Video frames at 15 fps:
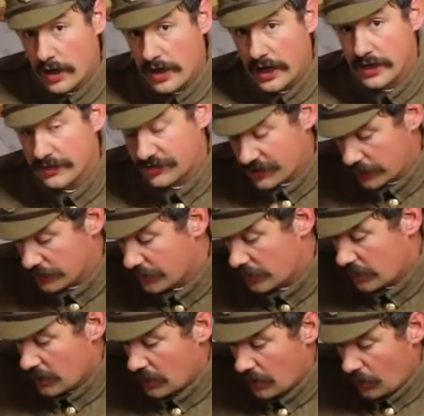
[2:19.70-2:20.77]
okay, so
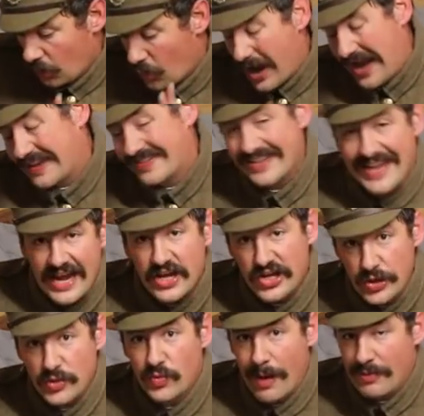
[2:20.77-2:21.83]
where to get
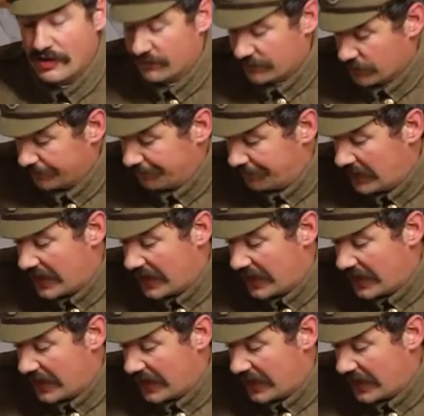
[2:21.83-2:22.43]
good webbing from.